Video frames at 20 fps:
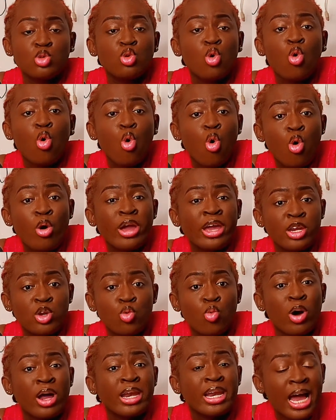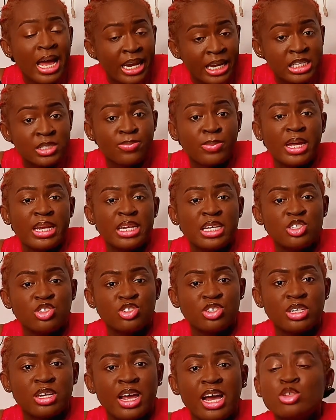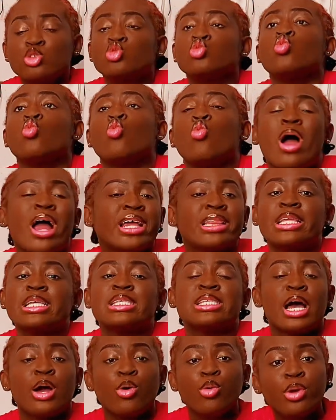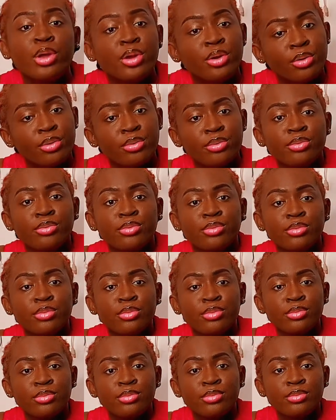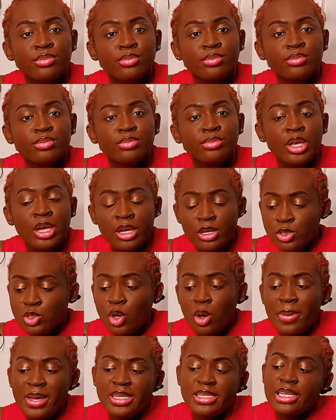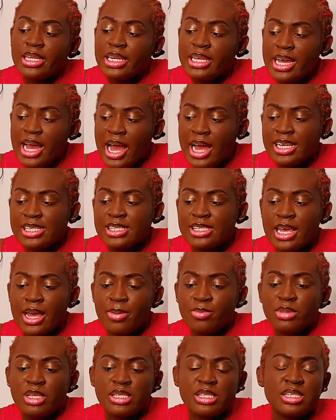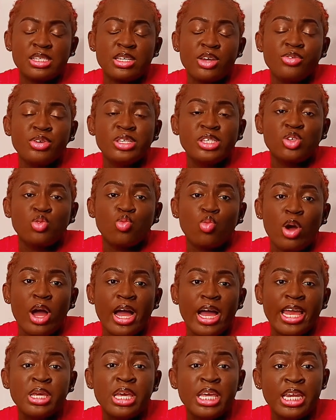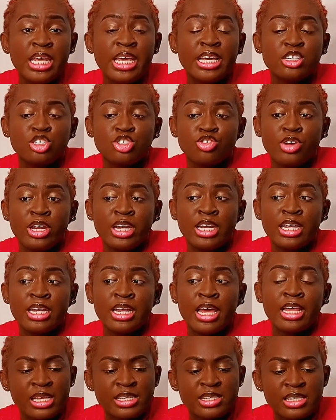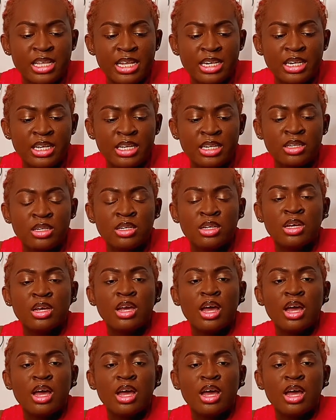you don't owe anyone an explanation as to why things are going on. So basically, guys, this is the reason why Kidi is trending, extending